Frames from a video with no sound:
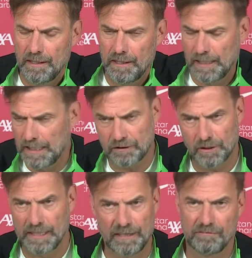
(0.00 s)
had
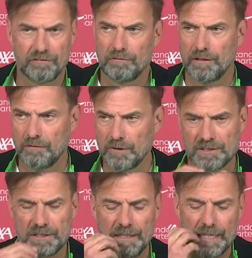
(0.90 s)
or have, I
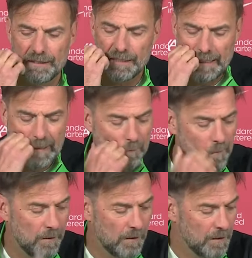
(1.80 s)
want to see
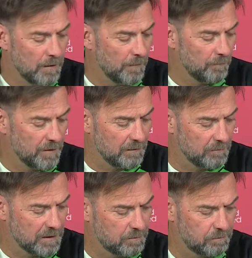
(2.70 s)
that,
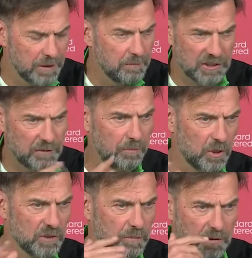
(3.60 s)
it's pretty much
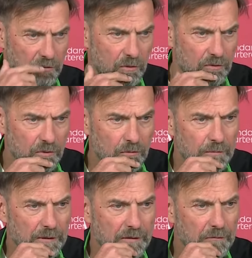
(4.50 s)
impossible to
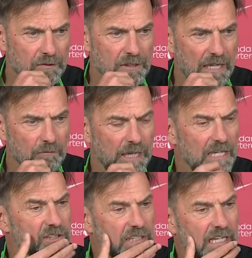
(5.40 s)
start
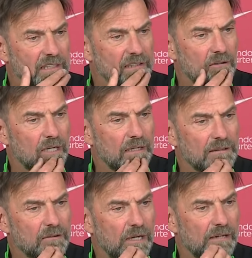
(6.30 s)
where I start
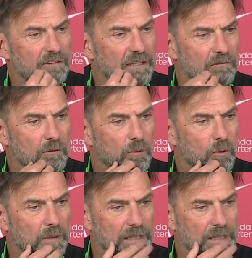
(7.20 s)
and arrive at Liverpool.